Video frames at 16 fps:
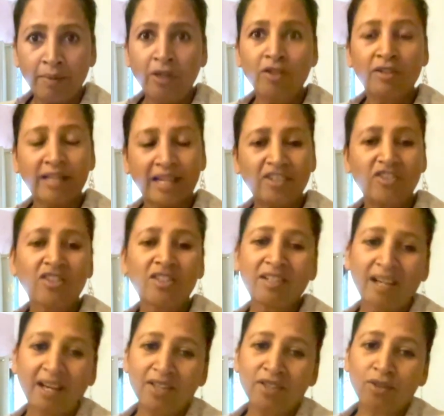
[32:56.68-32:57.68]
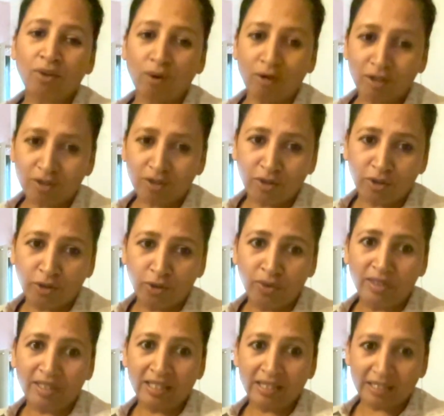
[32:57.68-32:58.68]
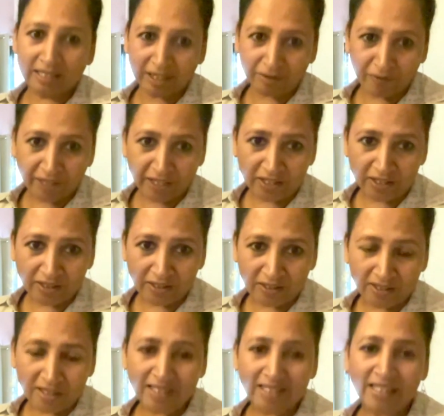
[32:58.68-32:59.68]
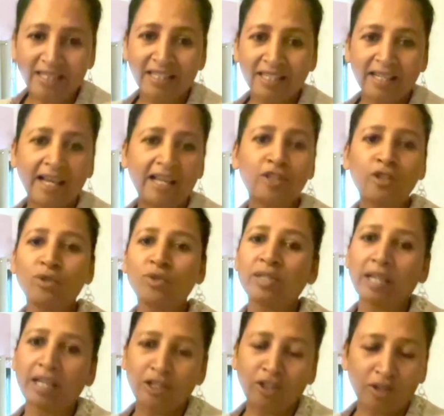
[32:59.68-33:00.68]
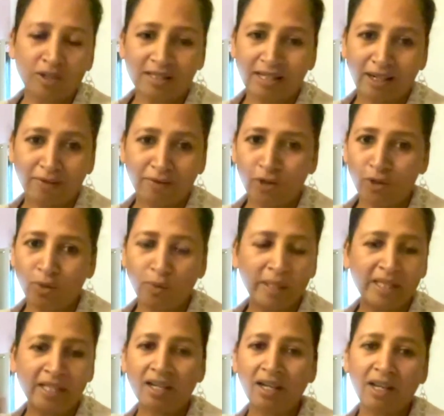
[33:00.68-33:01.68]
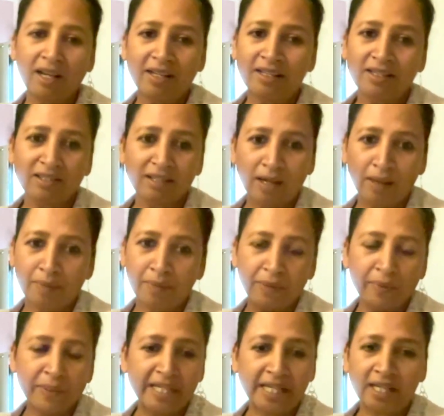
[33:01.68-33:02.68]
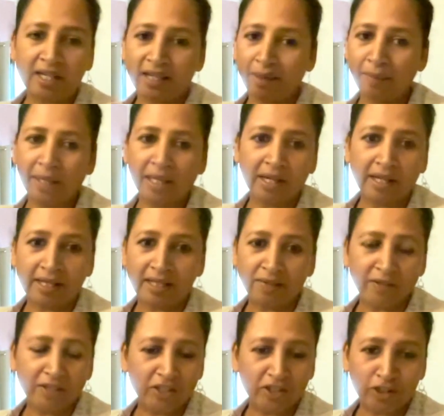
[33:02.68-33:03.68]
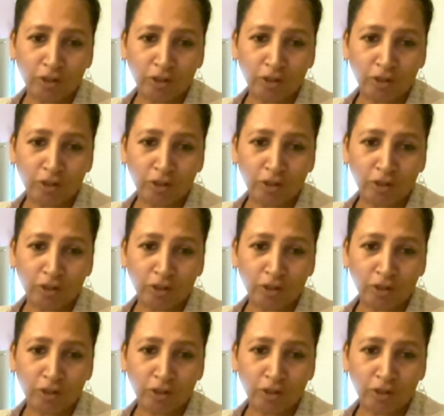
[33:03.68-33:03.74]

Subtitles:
because natural dyes also use synthetic fixers. As you said yourself, when the color doesn't come, they will take a chemical and they will